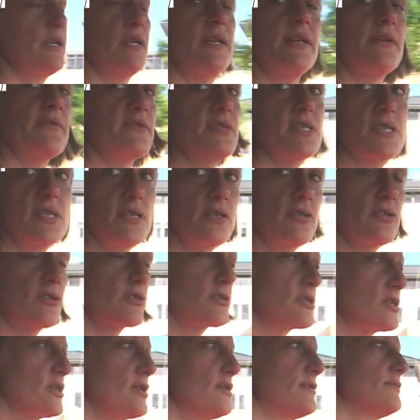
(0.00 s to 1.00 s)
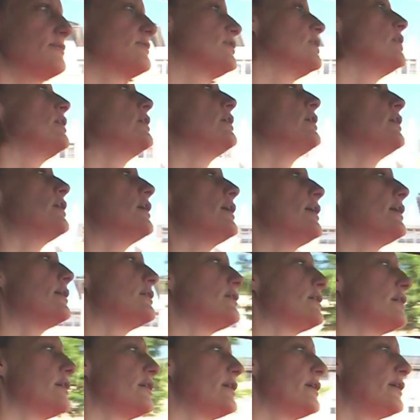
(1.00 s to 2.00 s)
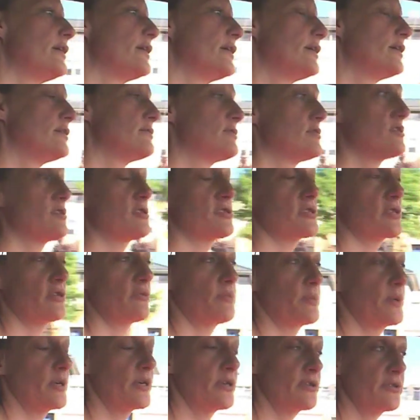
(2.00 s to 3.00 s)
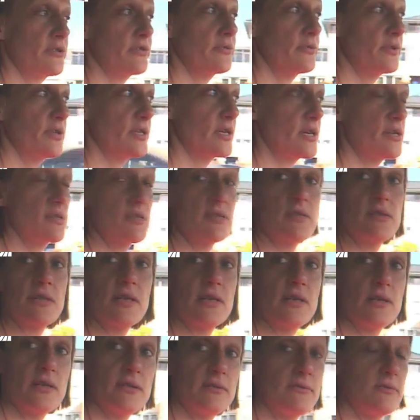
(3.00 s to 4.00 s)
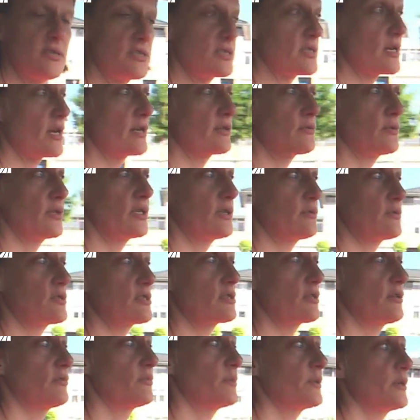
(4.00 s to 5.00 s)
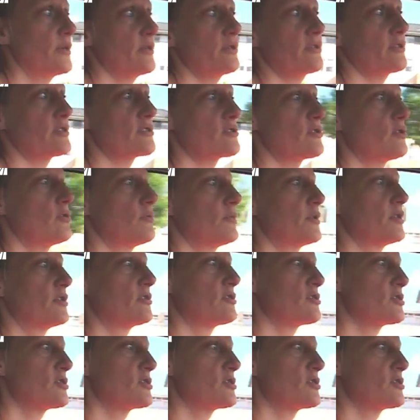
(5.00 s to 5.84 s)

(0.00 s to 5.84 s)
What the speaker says: they never see a doctor. And they just give birth with us and they decide where they want to give birth, at home or in